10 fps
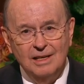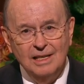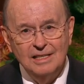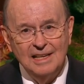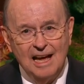He
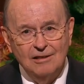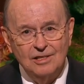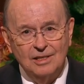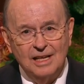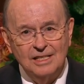has
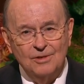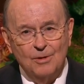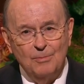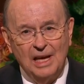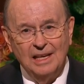counseled us to
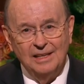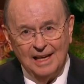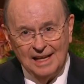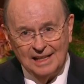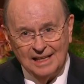repent
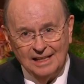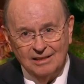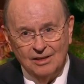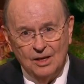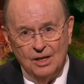daily
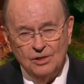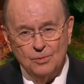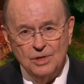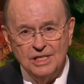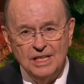to
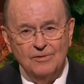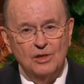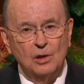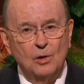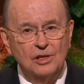receive
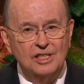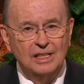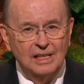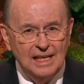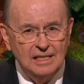the Lord's
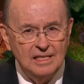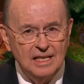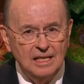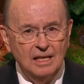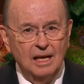
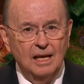cleansing,